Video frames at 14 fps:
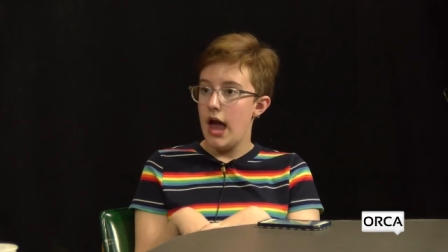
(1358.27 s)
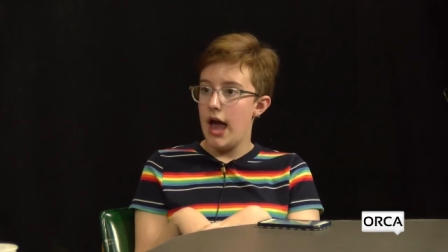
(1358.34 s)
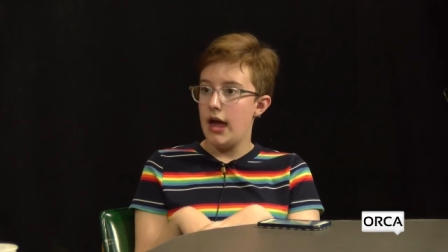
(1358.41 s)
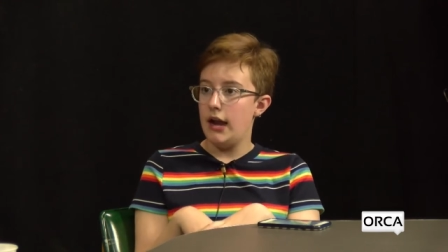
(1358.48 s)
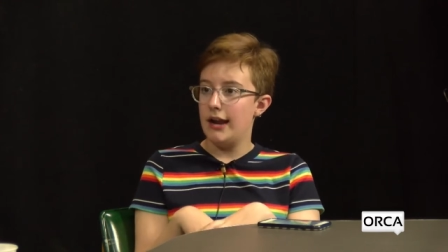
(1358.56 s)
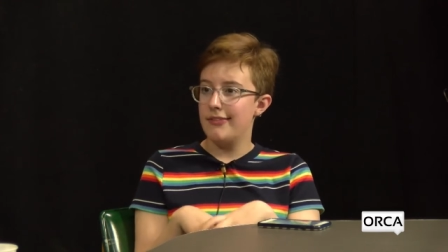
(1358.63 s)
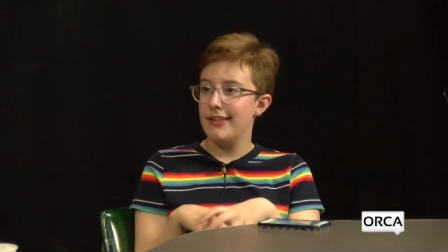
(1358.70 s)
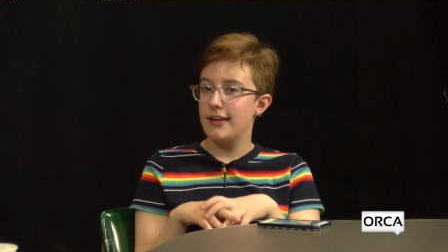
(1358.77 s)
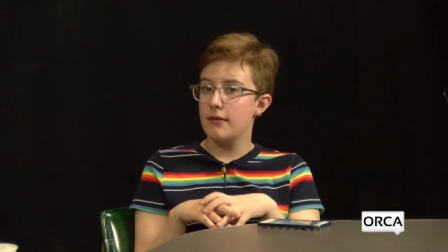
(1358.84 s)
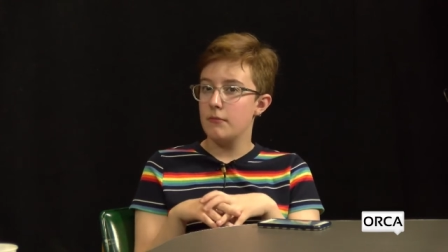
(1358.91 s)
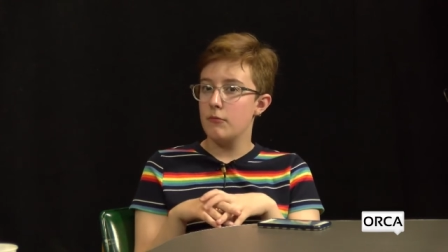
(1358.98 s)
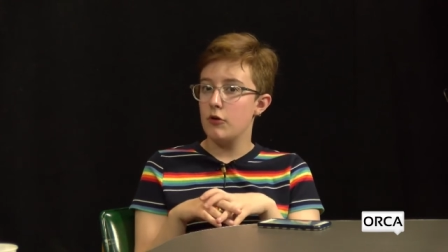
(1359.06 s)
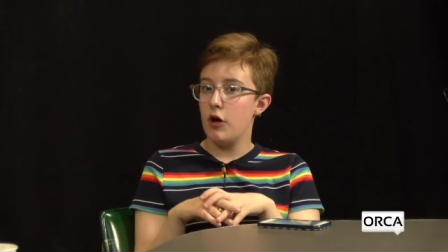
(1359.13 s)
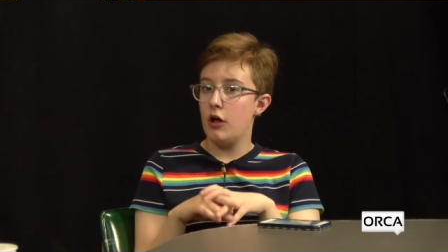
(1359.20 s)
and i think
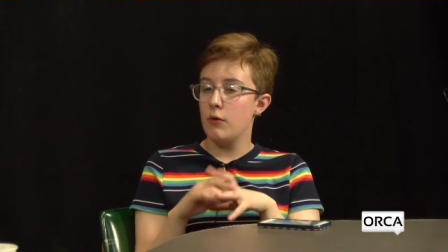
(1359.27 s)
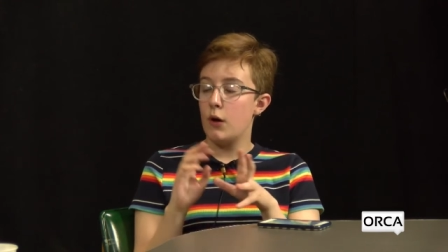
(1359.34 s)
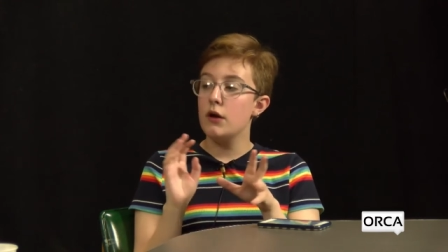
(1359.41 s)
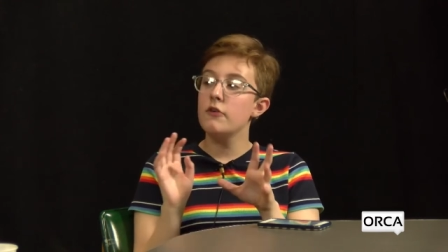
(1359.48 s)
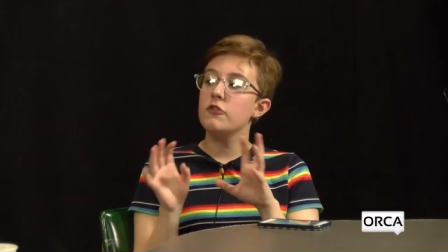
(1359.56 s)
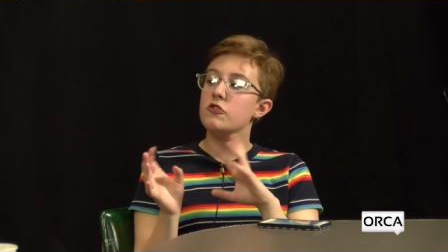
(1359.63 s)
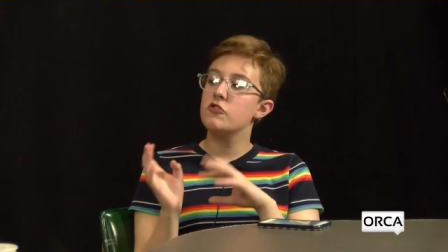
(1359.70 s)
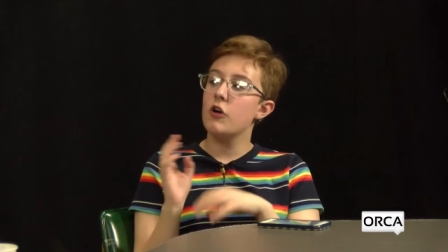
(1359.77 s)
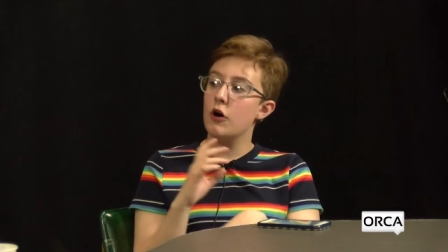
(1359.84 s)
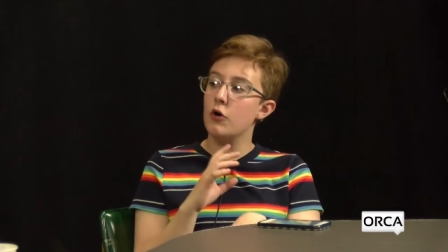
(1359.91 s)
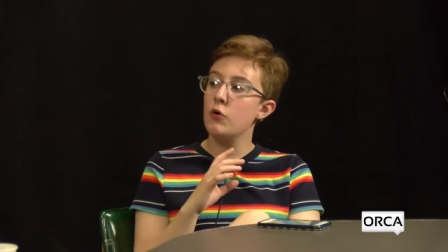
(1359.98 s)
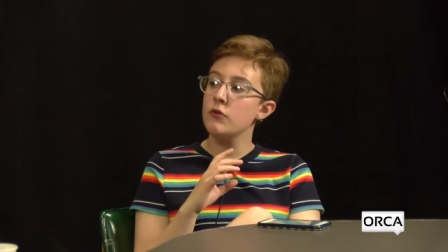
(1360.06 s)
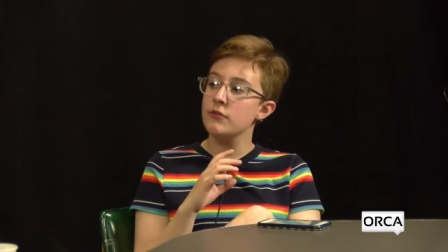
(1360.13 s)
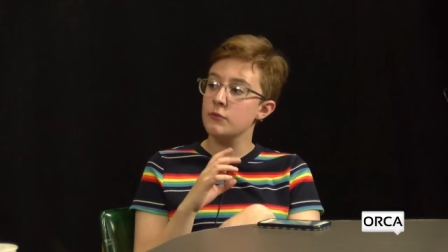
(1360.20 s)
a lot of
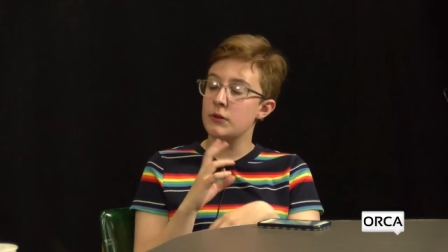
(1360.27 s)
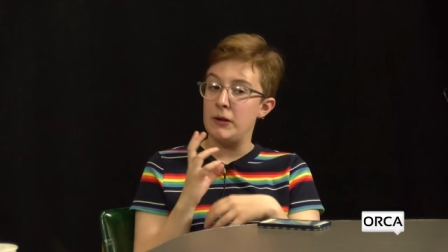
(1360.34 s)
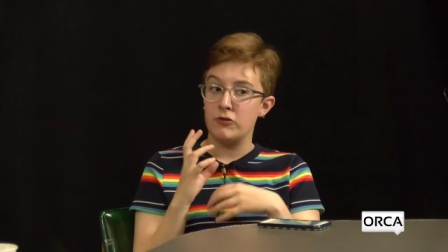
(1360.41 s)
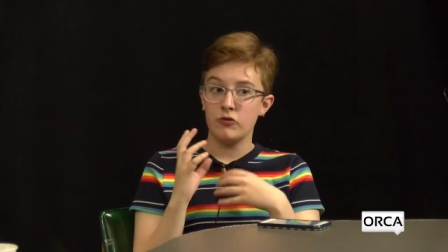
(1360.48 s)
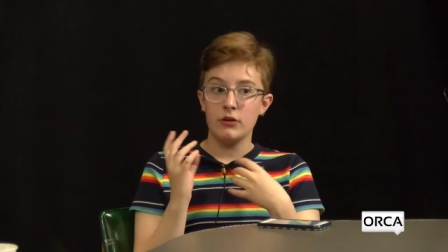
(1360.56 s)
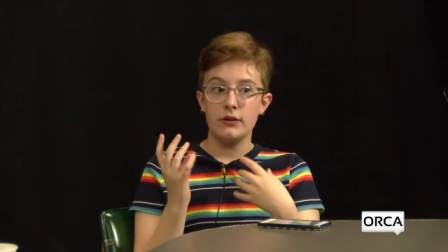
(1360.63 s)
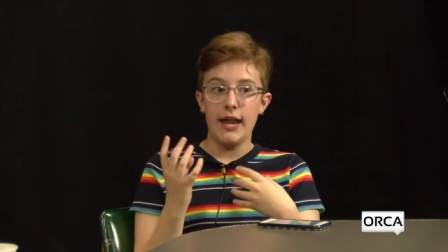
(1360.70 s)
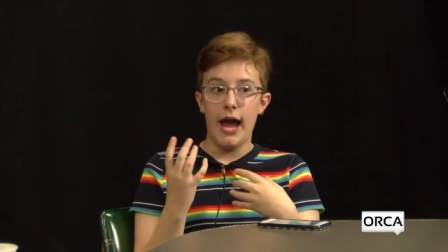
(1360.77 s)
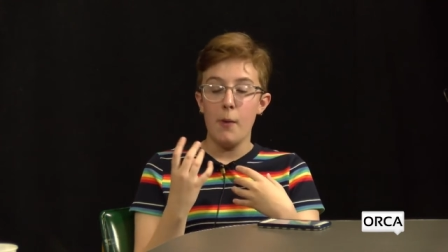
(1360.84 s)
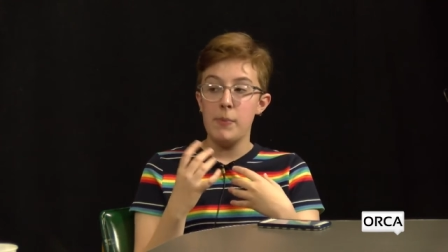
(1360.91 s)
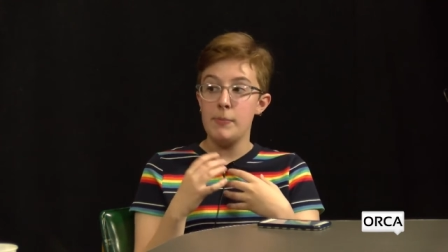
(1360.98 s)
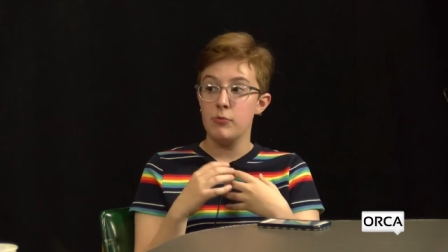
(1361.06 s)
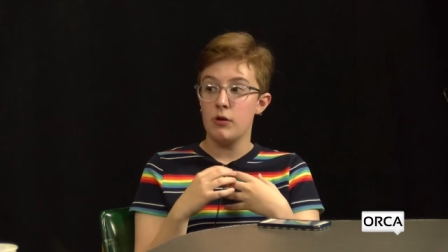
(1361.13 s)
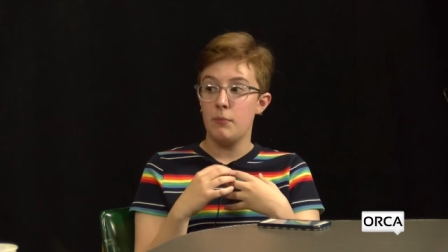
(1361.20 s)
shows especially now
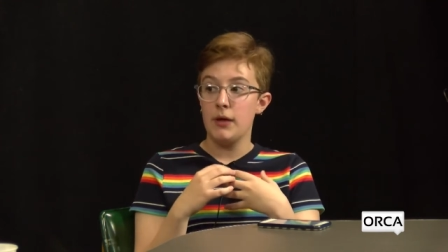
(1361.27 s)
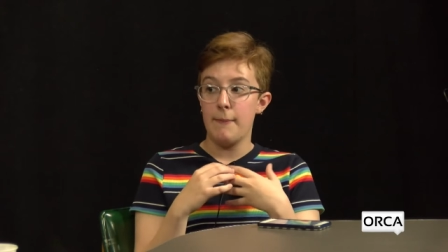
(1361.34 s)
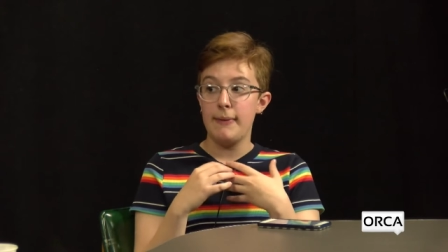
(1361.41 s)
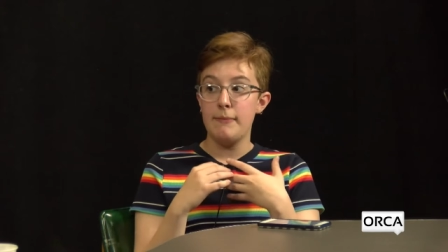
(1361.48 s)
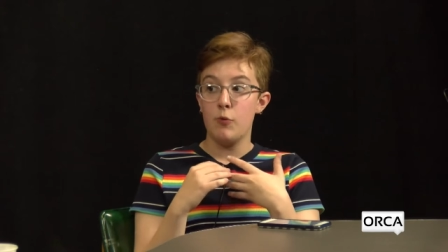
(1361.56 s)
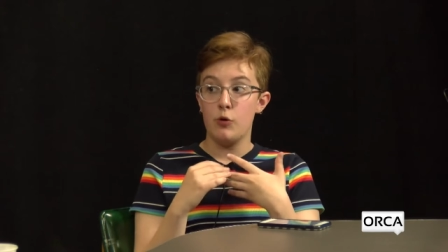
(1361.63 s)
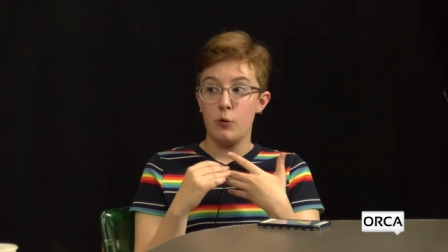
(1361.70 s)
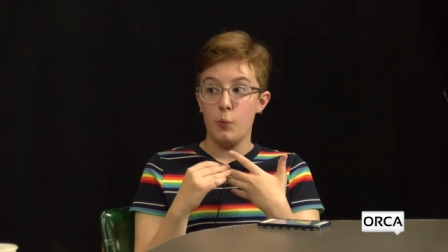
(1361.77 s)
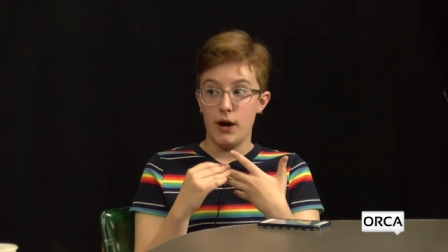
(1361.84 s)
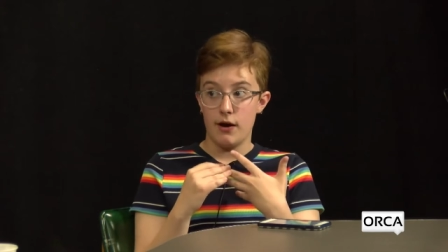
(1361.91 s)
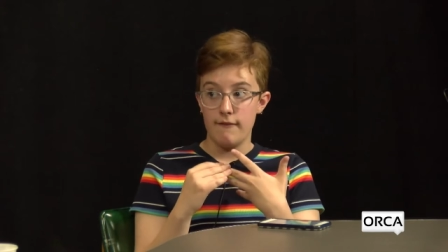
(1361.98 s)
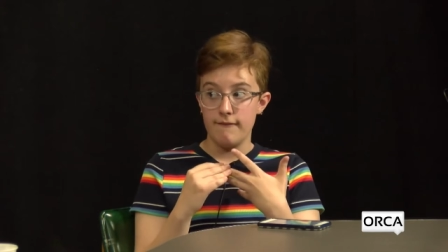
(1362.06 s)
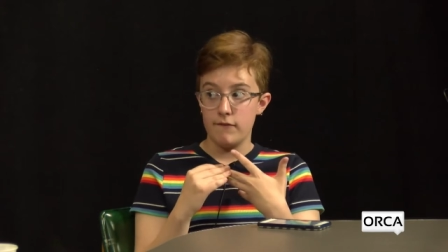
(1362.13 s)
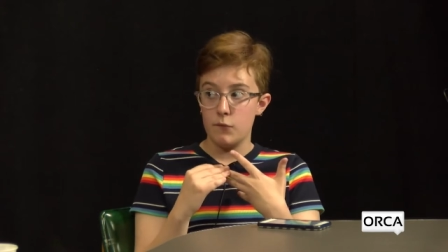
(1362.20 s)
people are becoming more
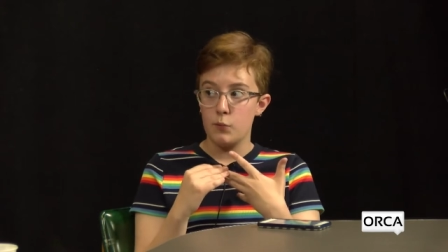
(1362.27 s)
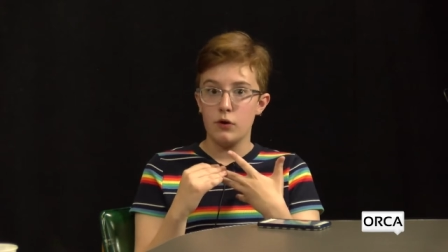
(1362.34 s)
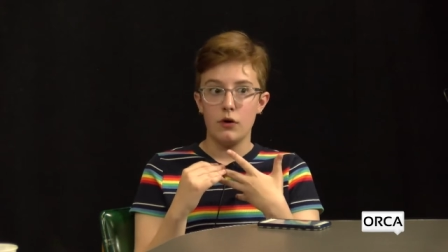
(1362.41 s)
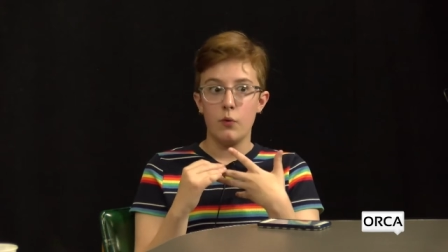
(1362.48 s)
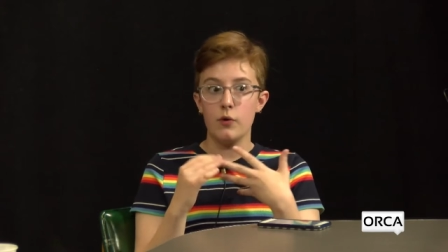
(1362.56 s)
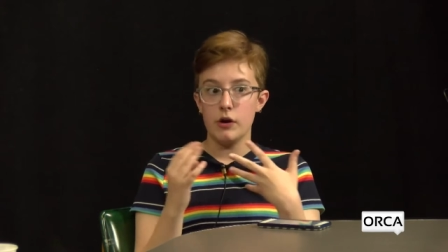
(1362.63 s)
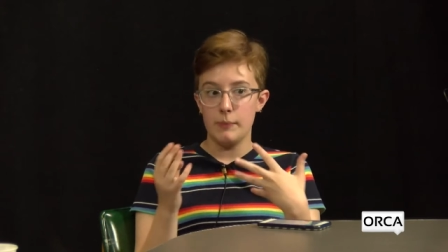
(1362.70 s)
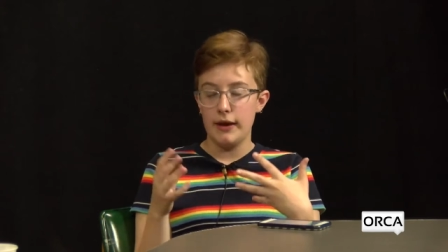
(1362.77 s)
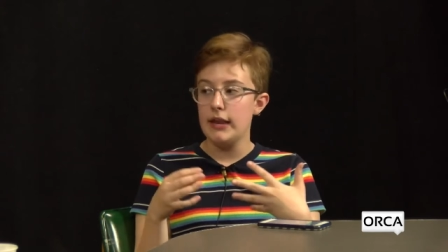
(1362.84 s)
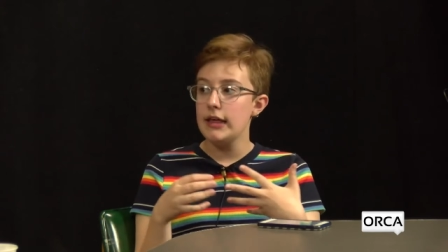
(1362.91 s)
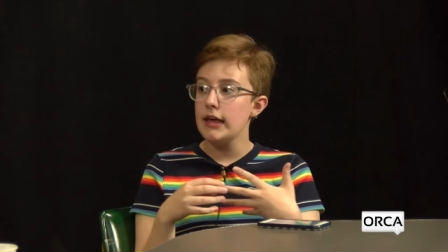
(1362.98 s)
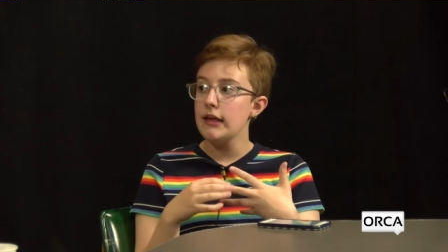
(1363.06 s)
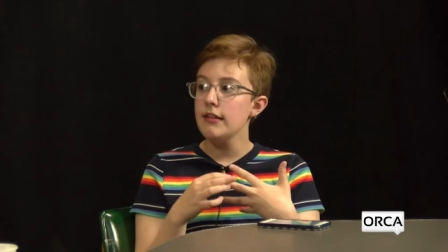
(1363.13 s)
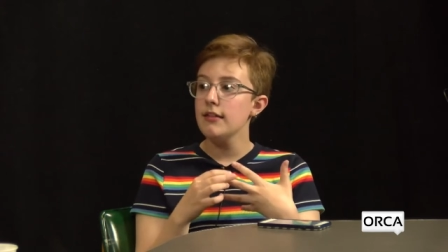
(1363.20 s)
aware of what queer
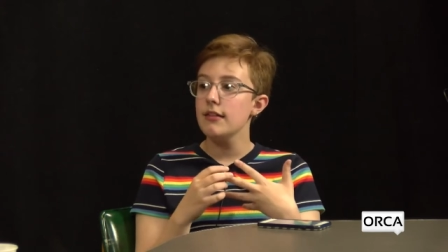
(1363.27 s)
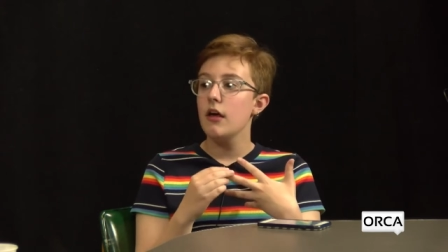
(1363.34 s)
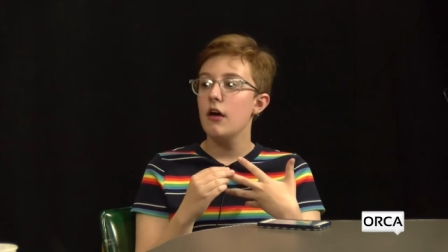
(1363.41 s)
baiting is